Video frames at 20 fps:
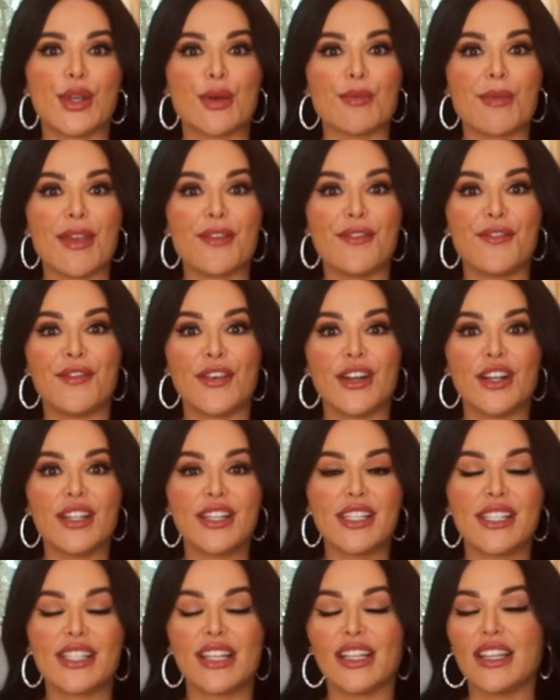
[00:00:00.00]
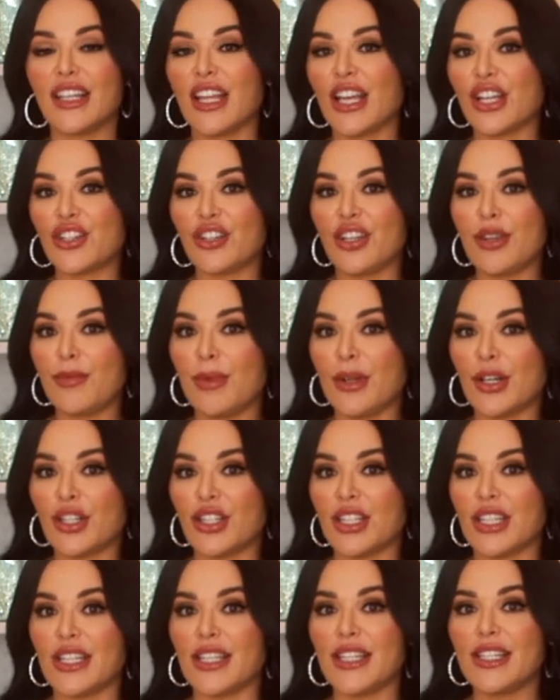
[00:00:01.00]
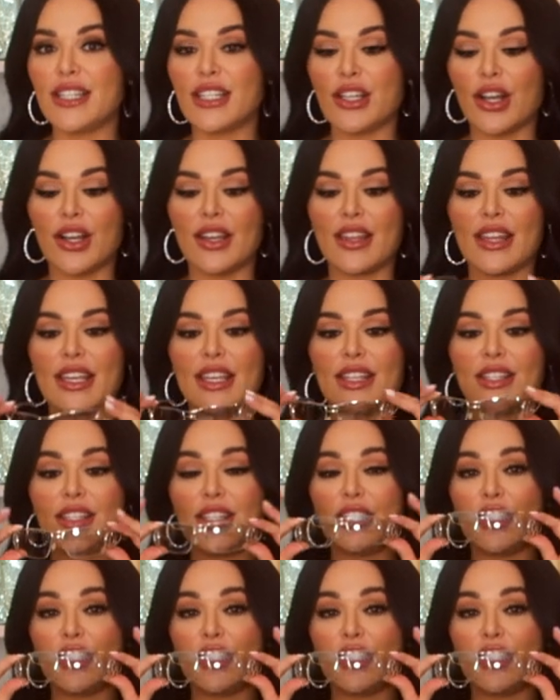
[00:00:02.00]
So my first luxury purchase are these